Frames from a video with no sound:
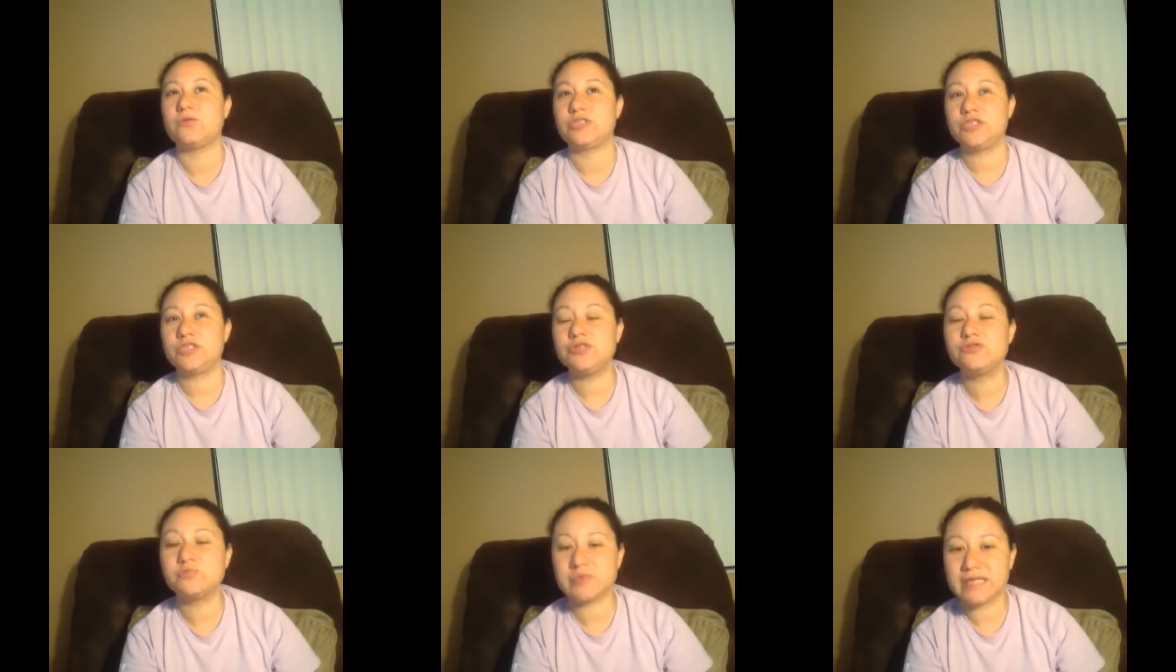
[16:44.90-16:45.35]

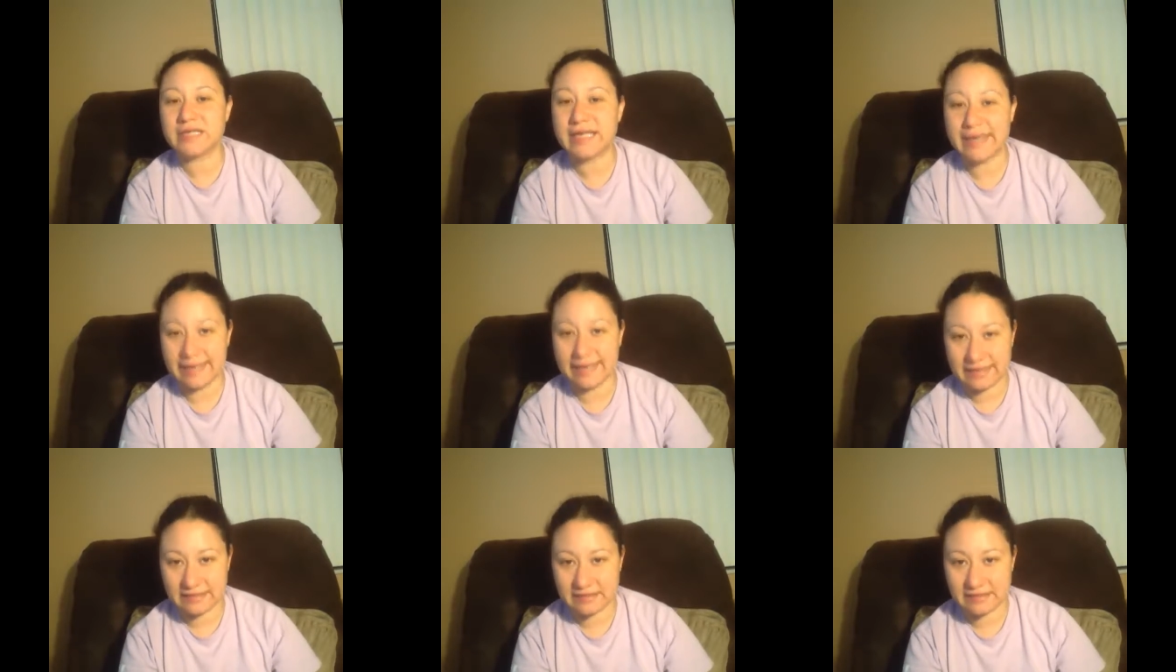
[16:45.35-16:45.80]
two
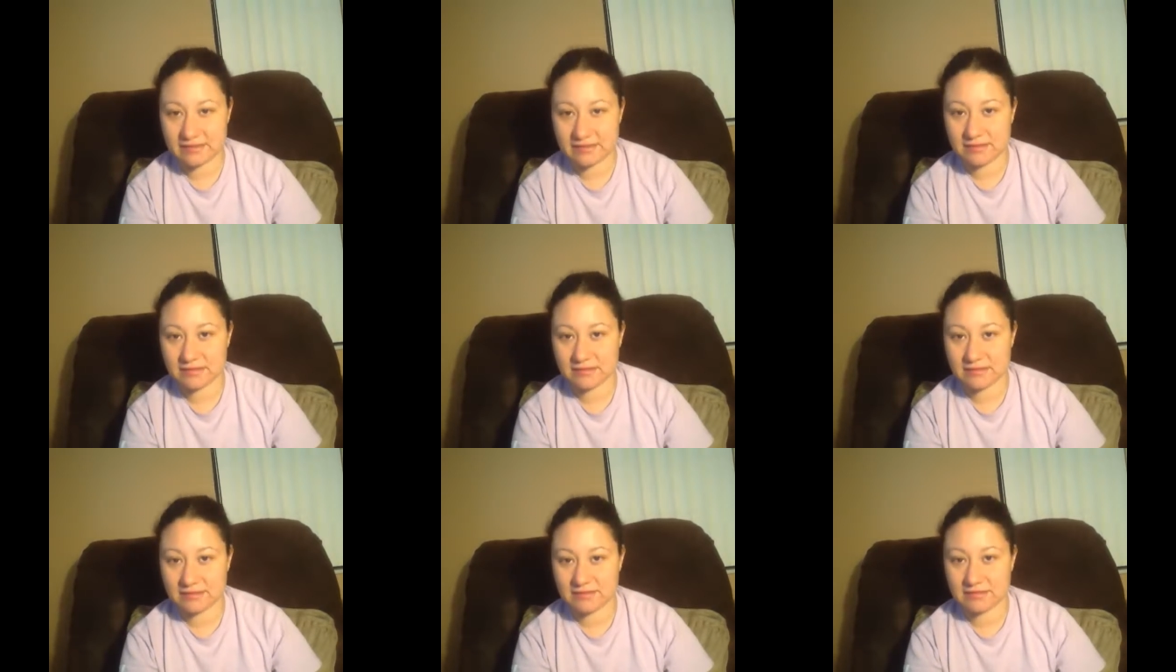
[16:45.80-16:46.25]

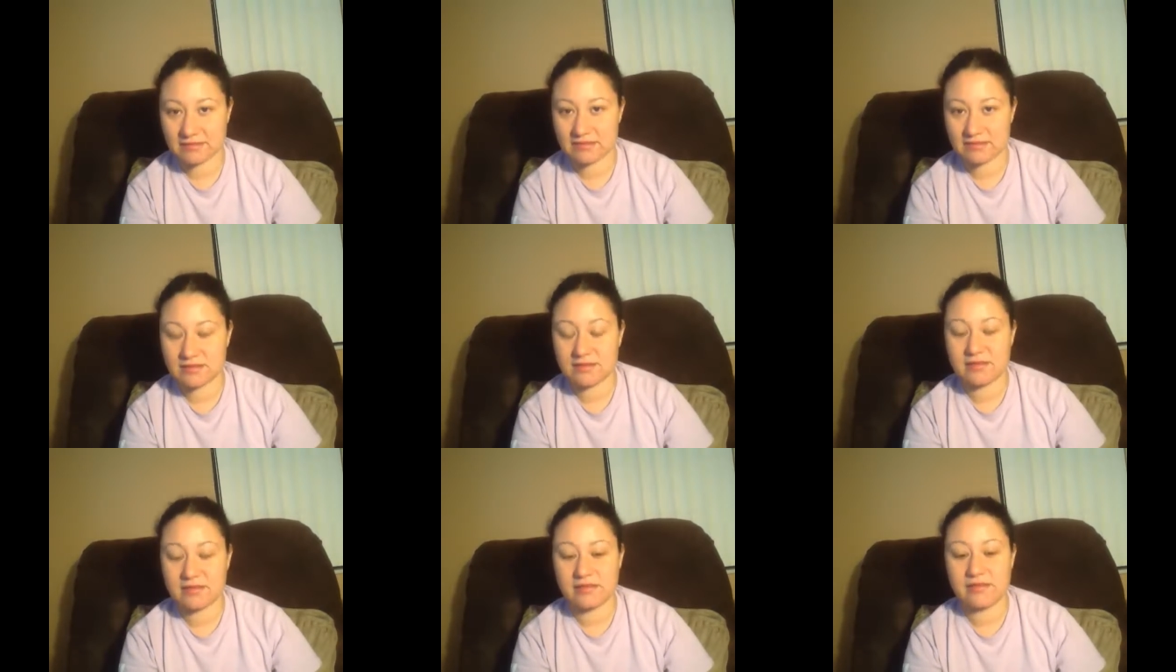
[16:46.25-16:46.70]
plays
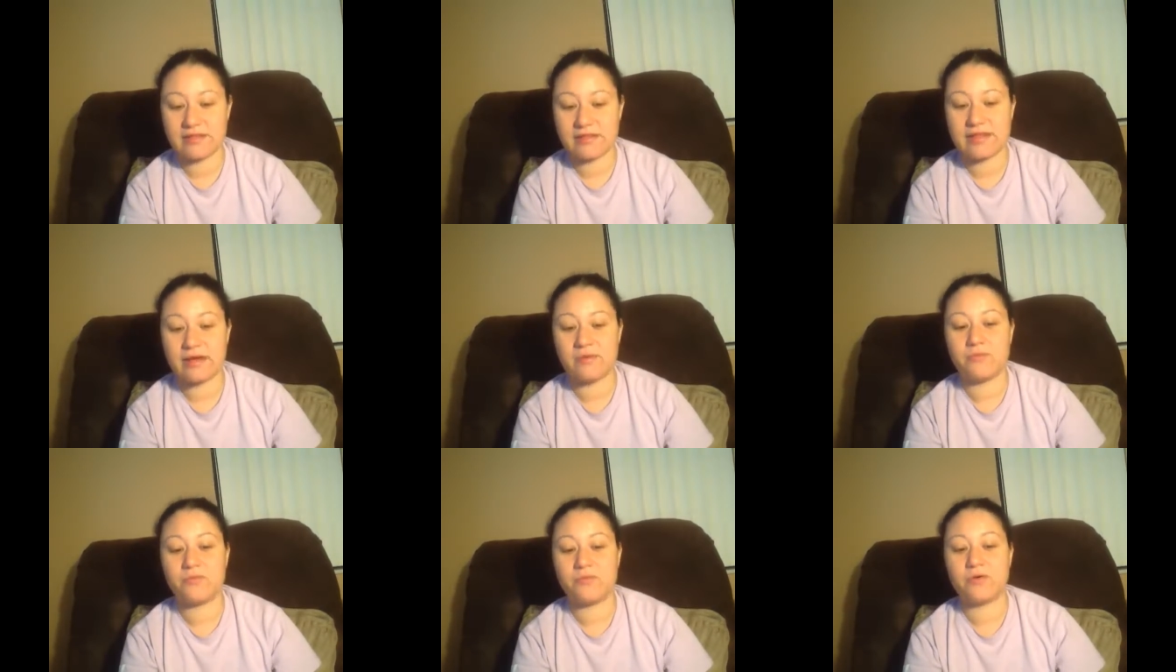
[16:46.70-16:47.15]

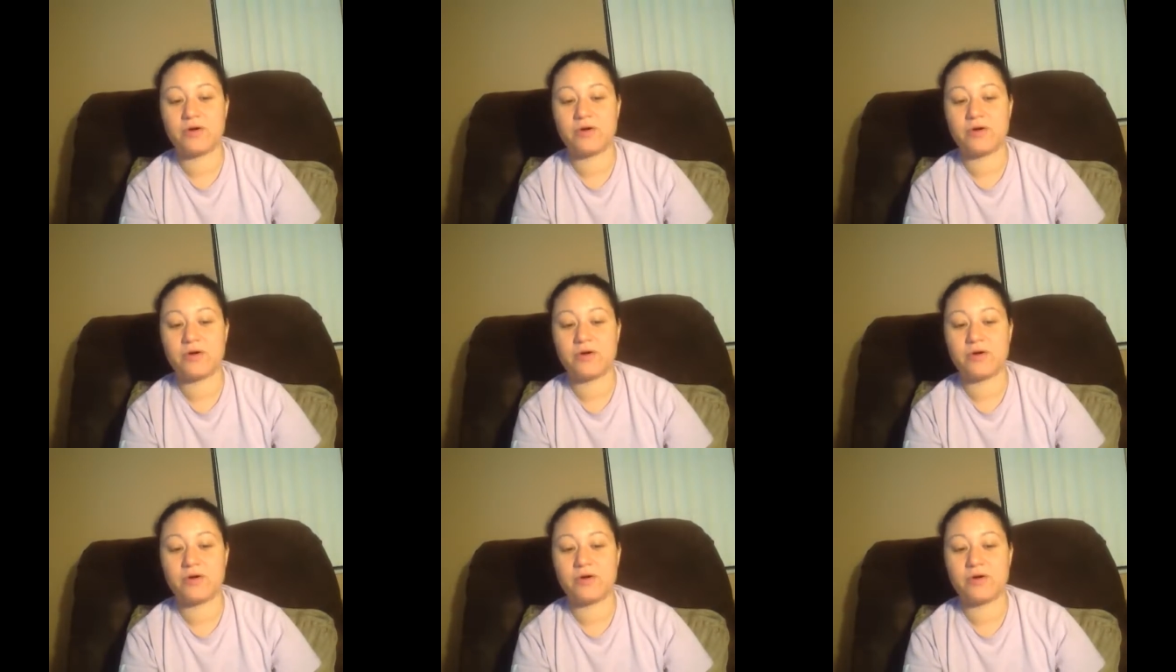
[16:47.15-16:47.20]
that